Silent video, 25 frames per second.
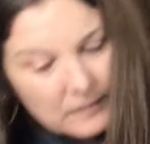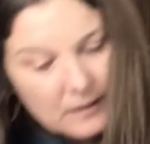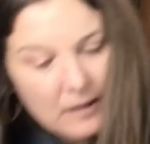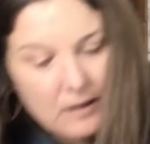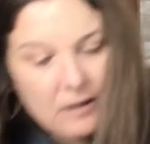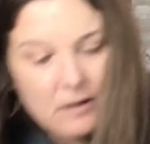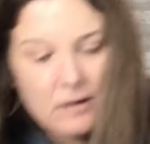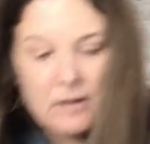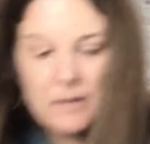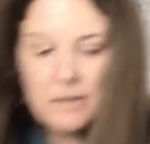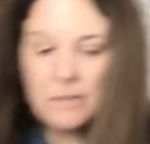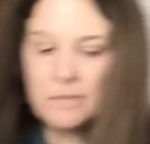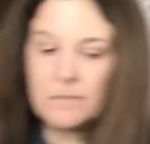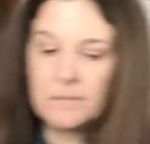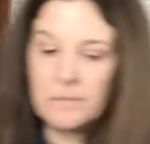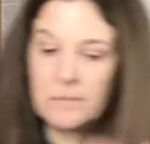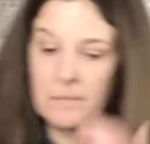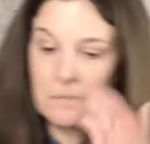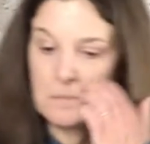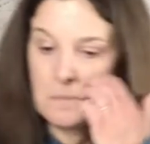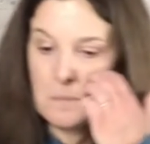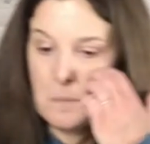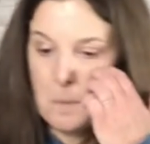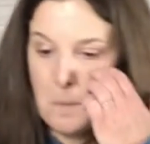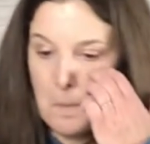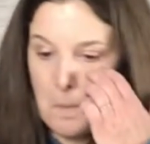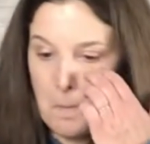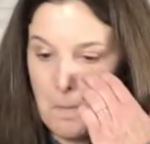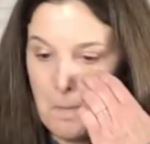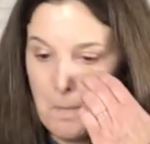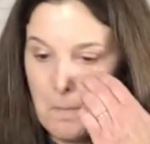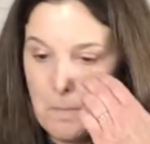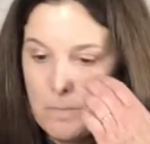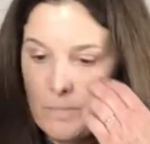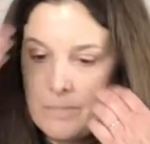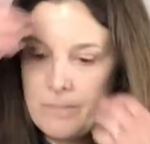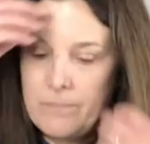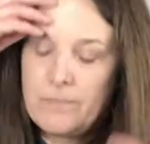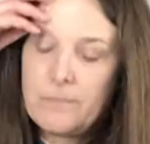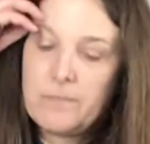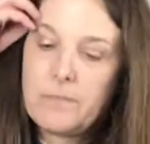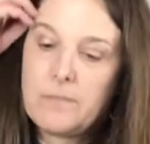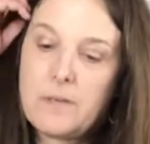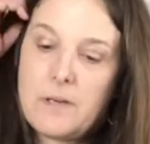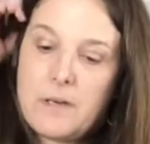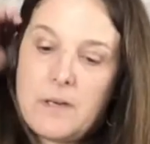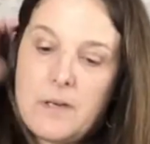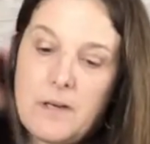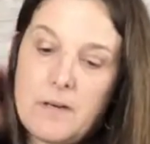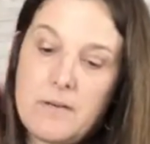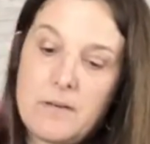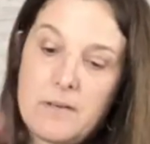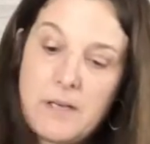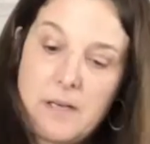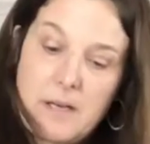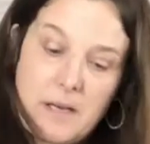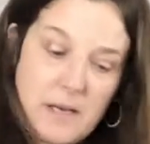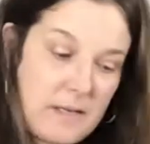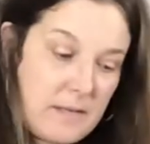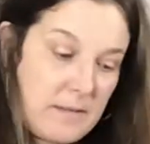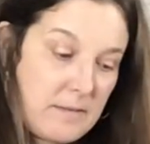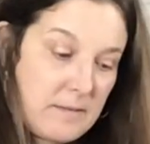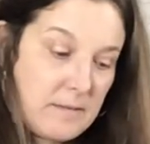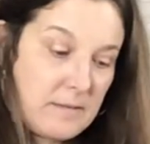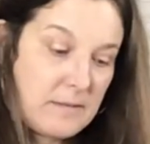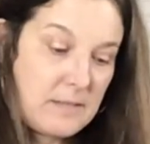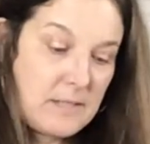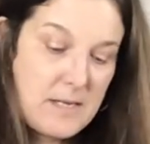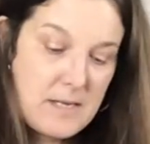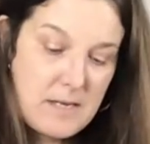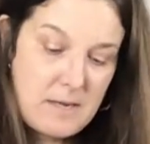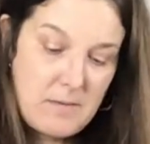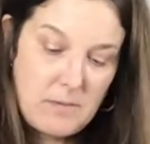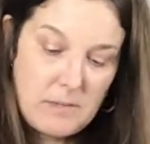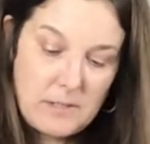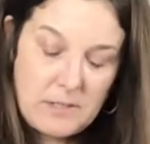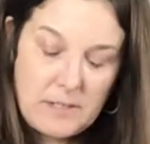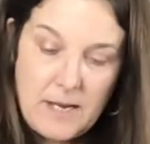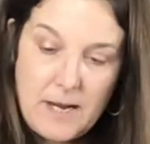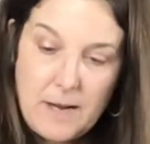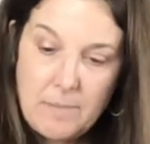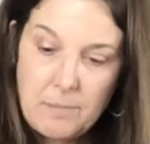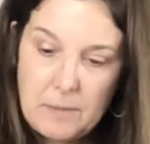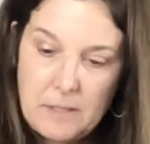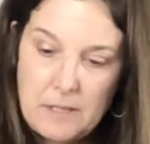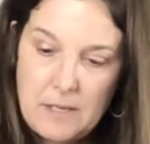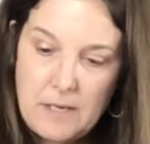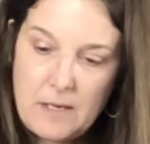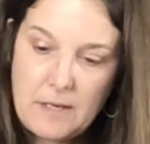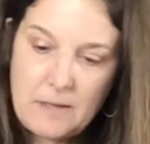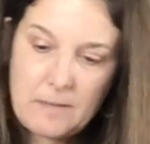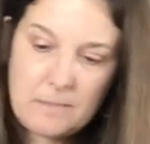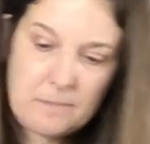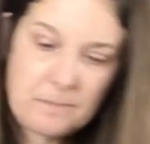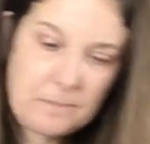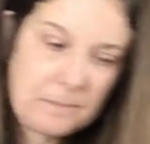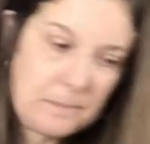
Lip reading: All right, can already kind of see what's happening.